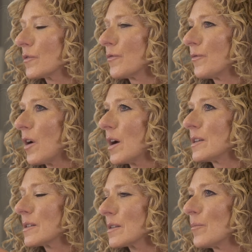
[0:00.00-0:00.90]
should
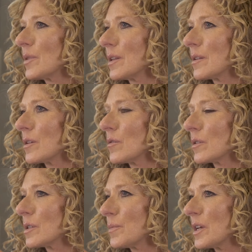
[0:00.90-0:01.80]
find somebody that
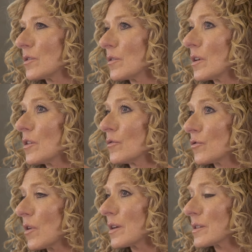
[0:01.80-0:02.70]
you can speak to that you
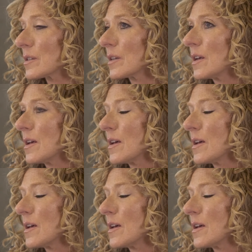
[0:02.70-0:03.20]
trust.